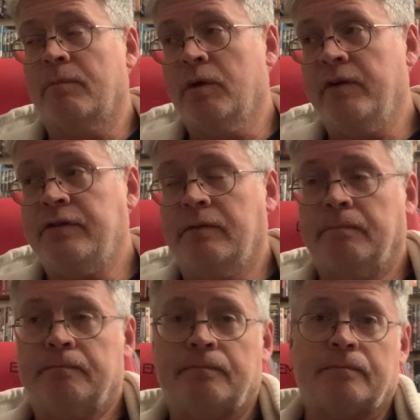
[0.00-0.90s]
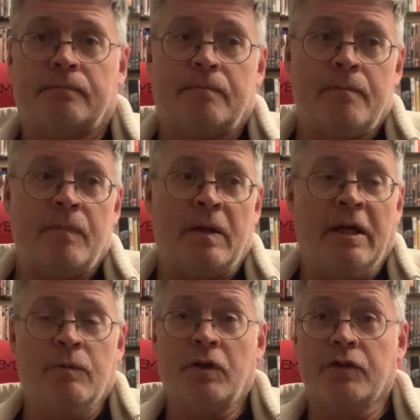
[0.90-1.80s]
movies.
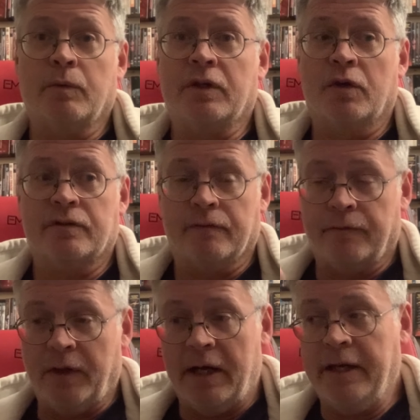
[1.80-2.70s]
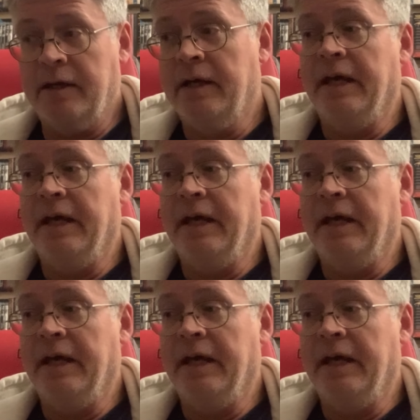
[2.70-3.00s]
He was also in Curse of the Fly.